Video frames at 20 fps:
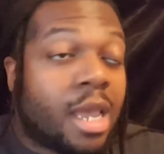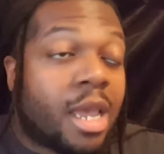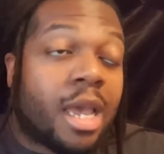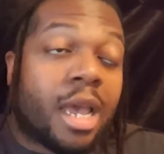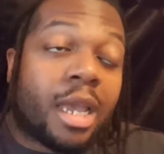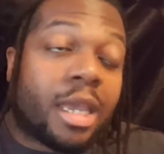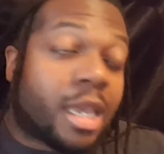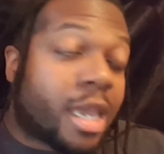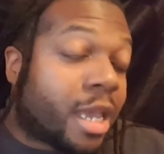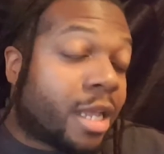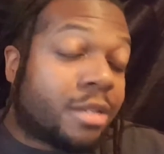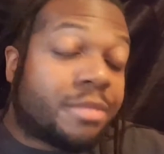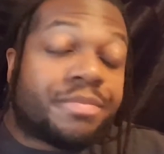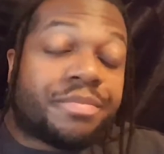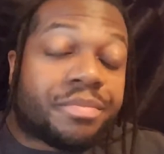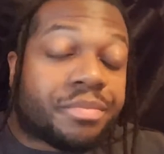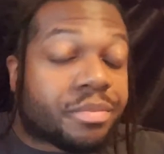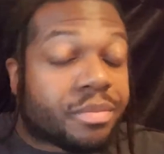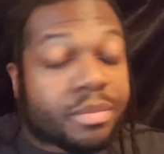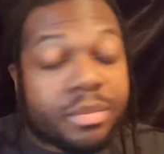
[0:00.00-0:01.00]
Again,
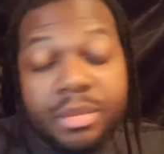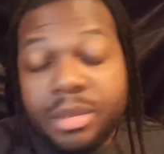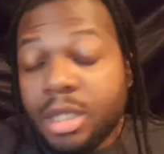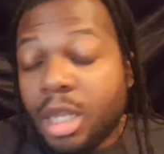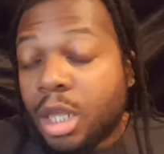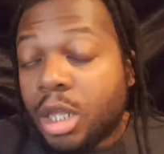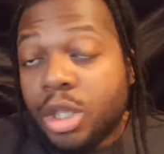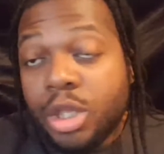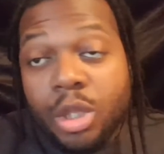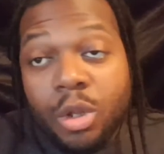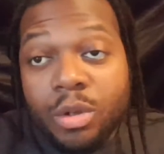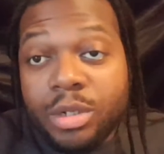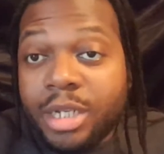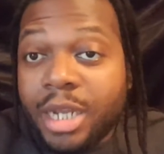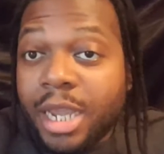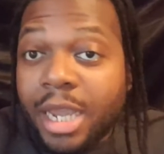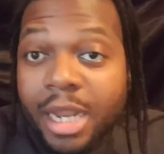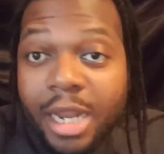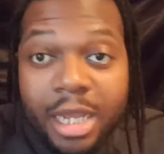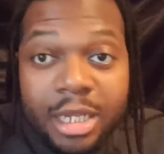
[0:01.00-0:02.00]
don't
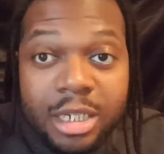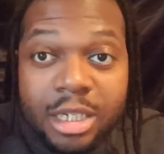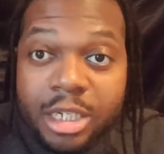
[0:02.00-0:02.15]
take it as a